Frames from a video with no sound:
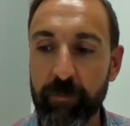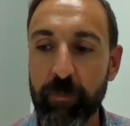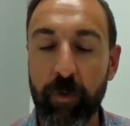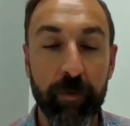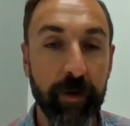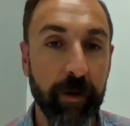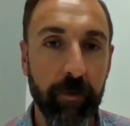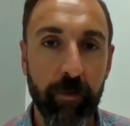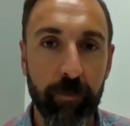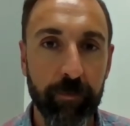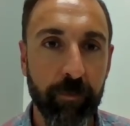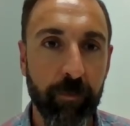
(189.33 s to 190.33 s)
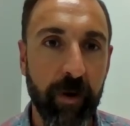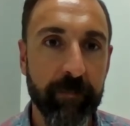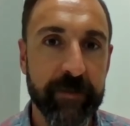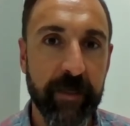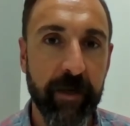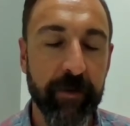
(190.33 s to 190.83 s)
rolling out a whole new
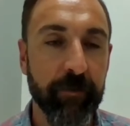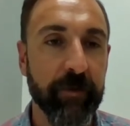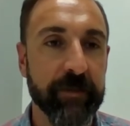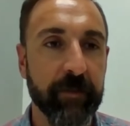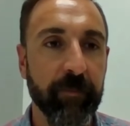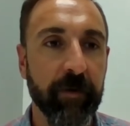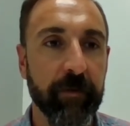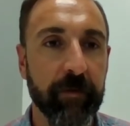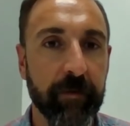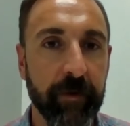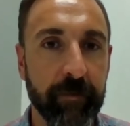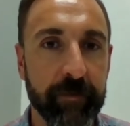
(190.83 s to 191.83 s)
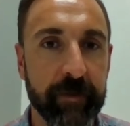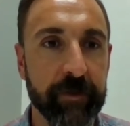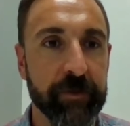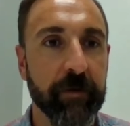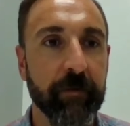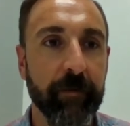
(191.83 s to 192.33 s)
website and doing some other
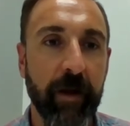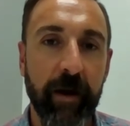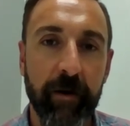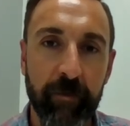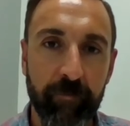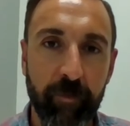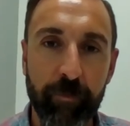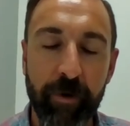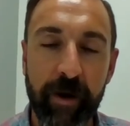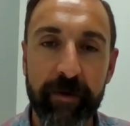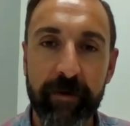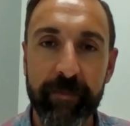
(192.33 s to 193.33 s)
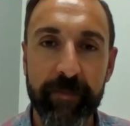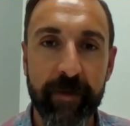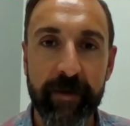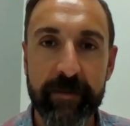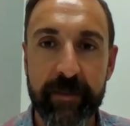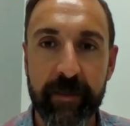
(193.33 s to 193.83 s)
additional higher level branding things.